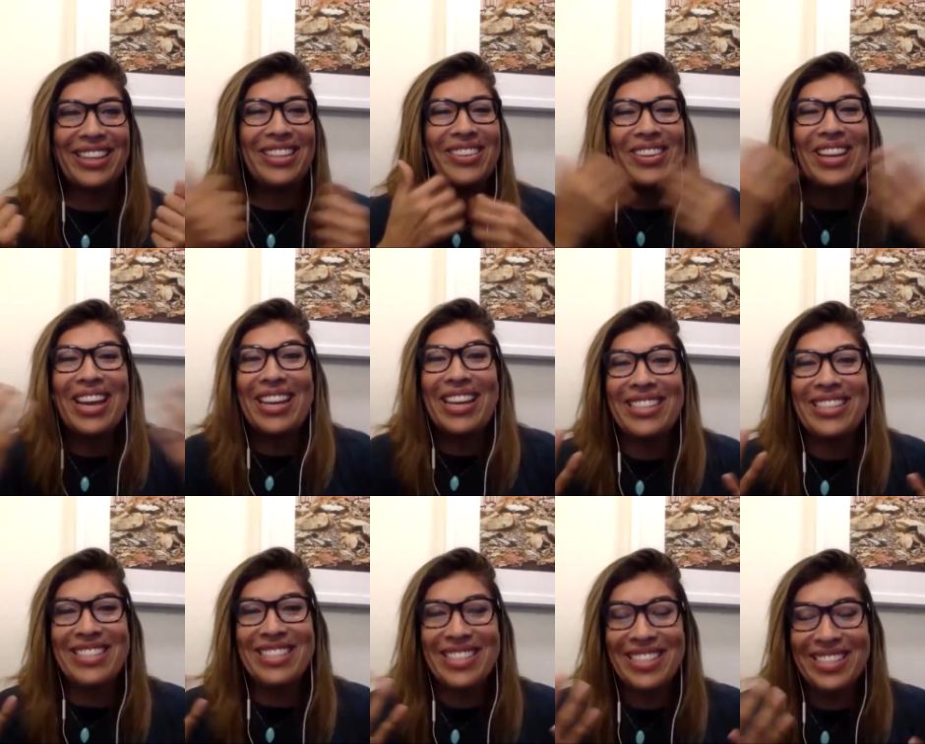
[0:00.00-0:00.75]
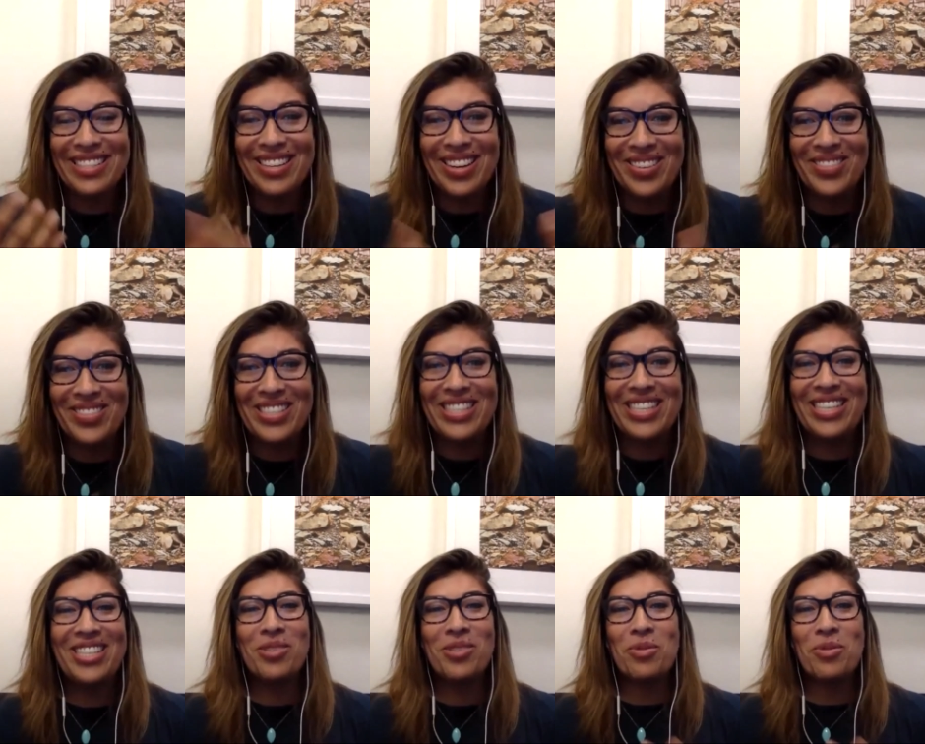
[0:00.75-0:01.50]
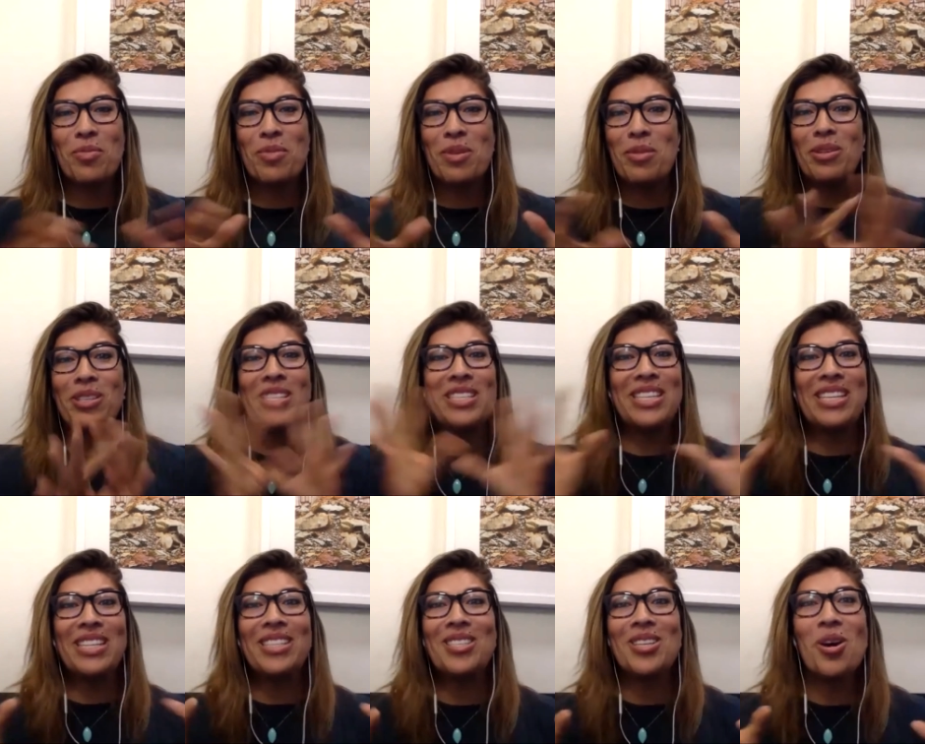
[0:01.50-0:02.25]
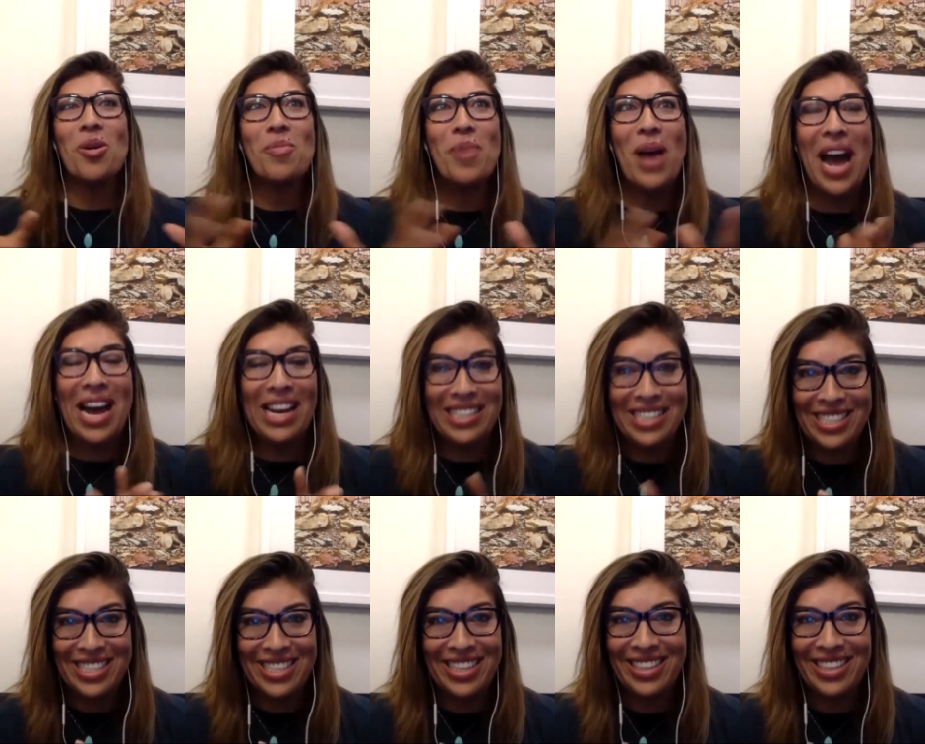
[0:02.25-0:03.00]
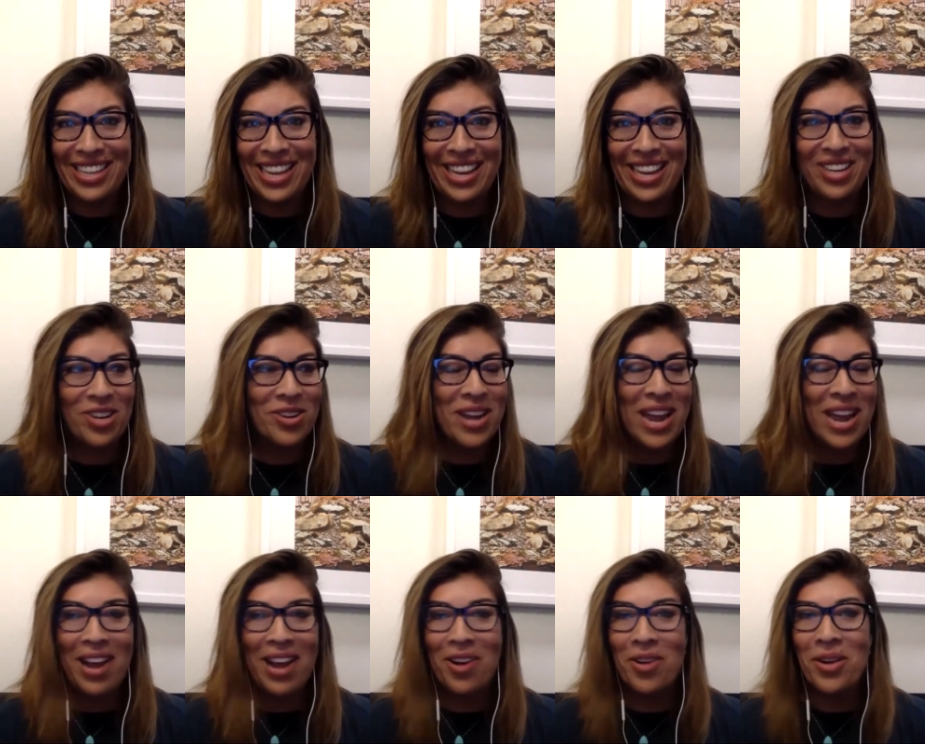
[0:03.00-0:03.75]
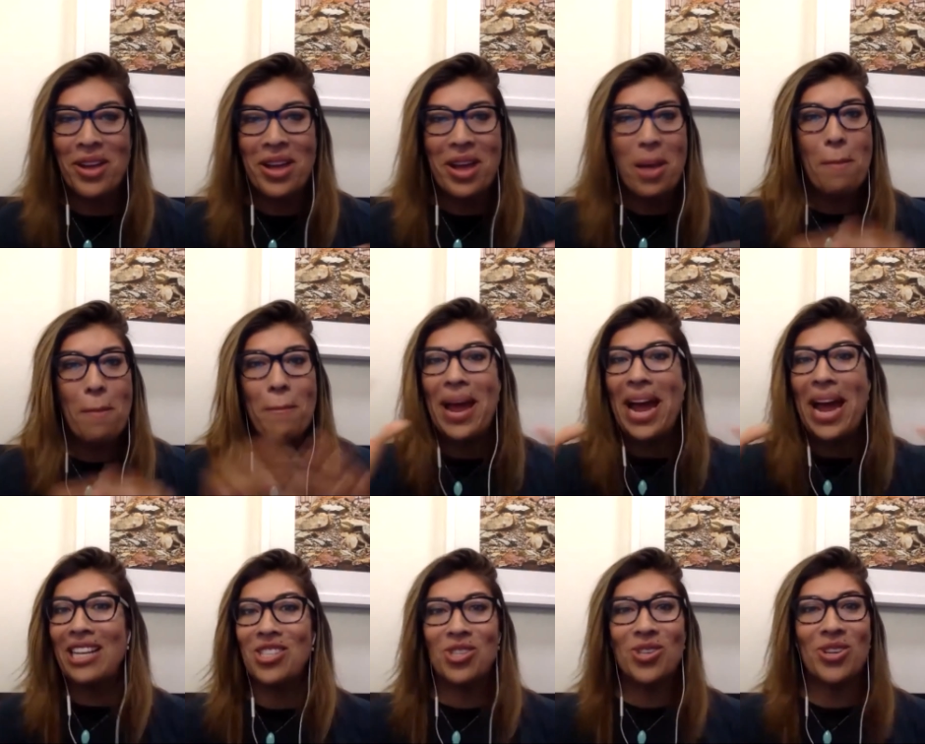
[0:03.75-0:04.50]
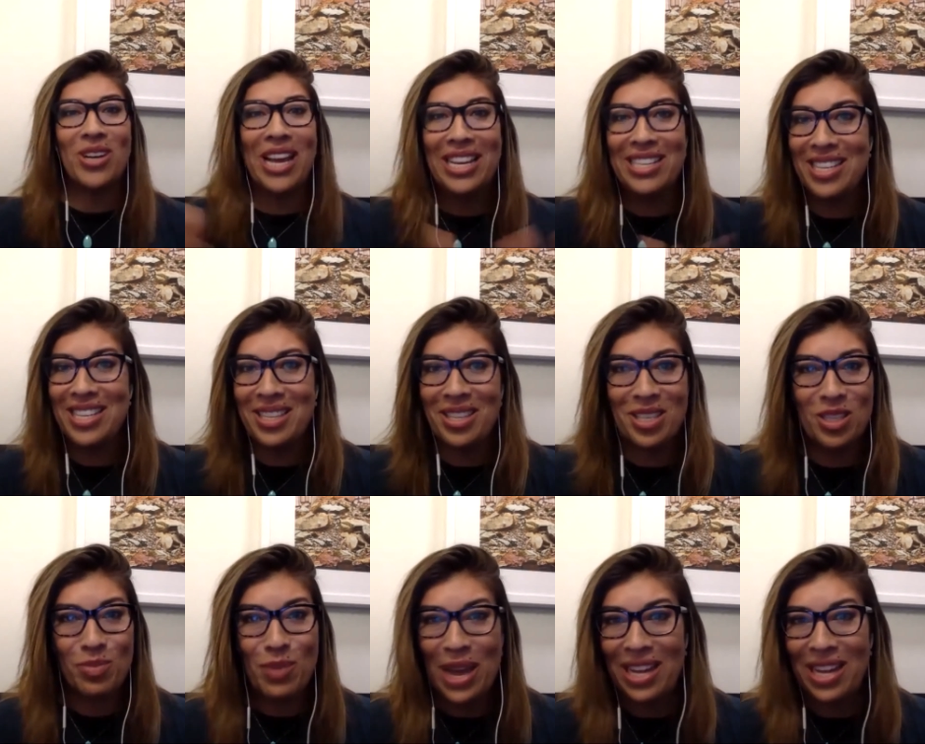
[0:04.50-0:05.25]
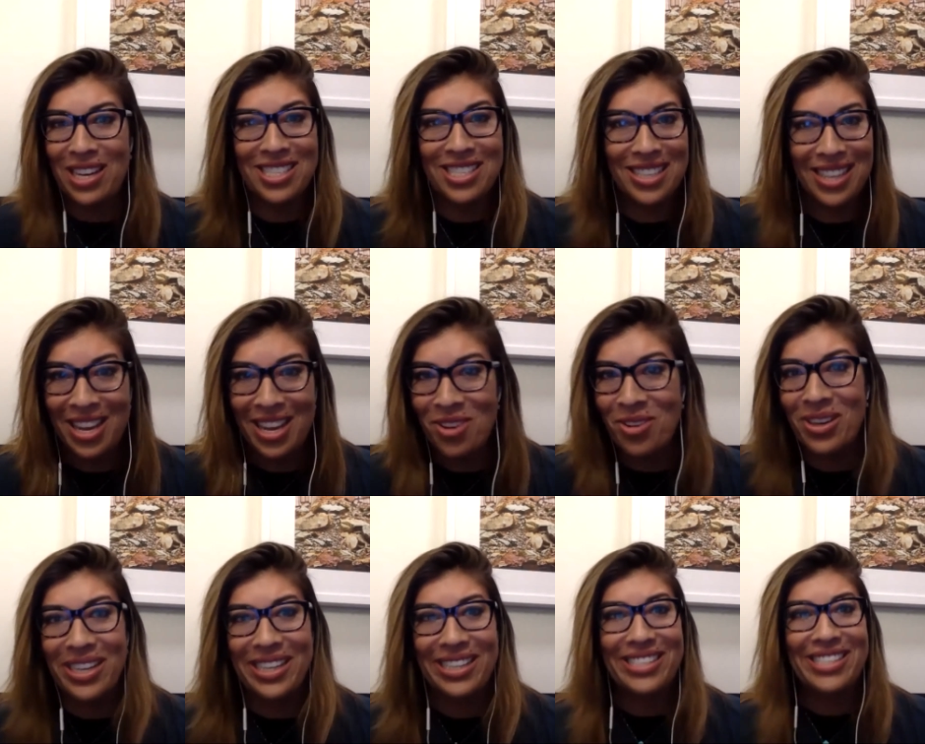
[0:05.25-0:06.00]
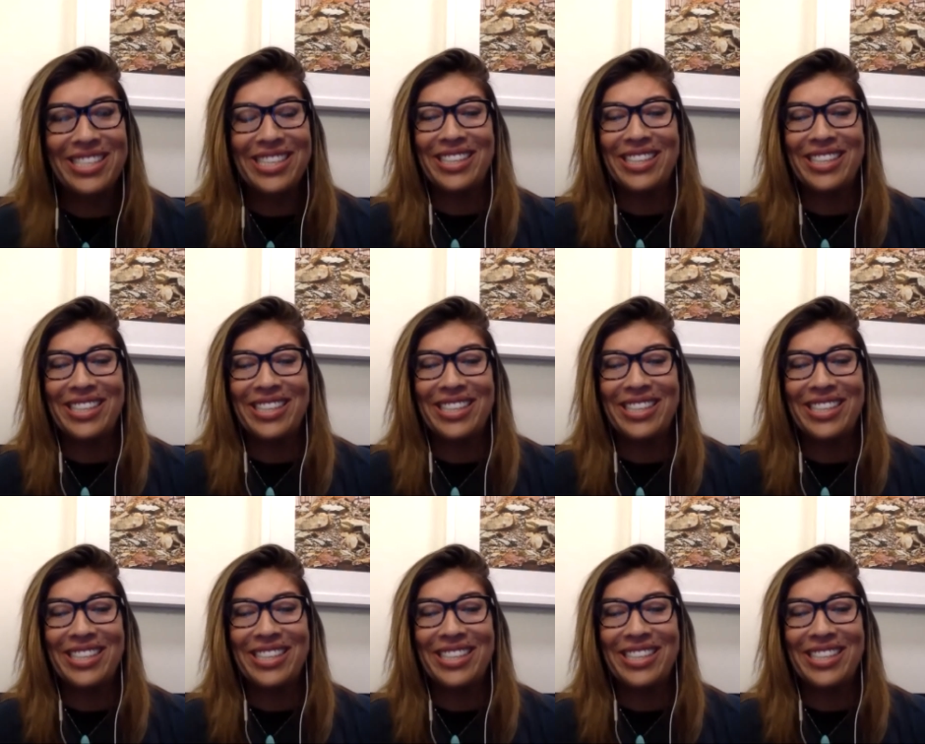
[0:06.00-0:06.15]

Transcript: you get into this conversation where people just get so passionate that you're now bastardizing the Spanish language.